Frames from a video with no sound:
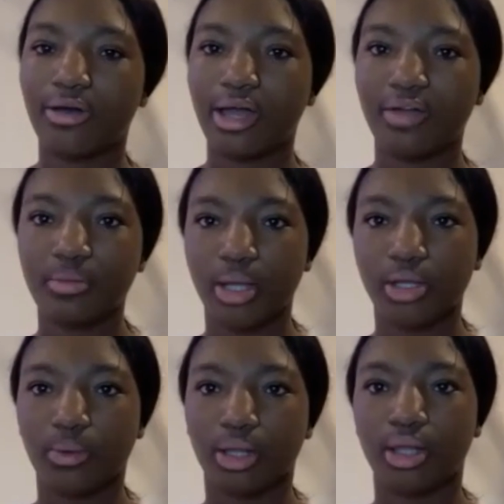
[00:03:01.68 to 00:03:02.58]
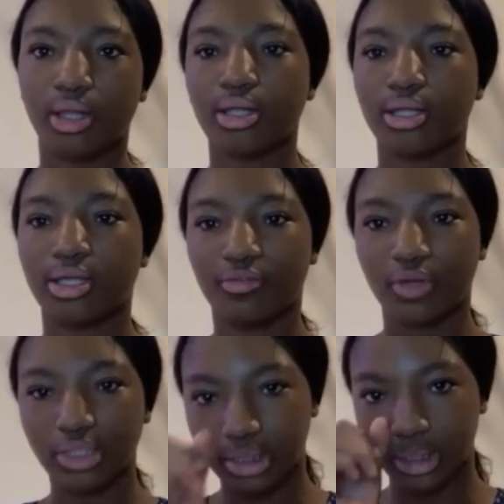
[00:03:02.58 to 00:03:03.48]
have Emanuela give
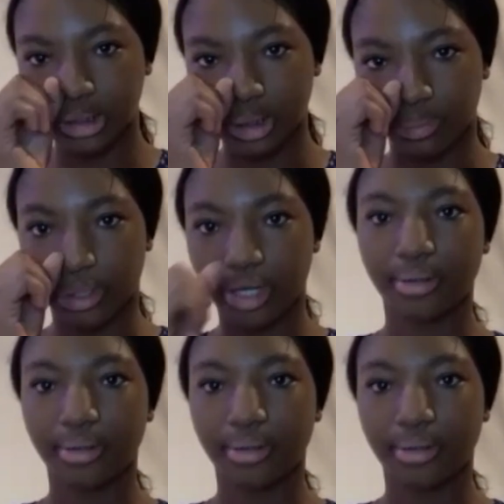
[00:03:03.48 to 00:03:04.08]
us the summary.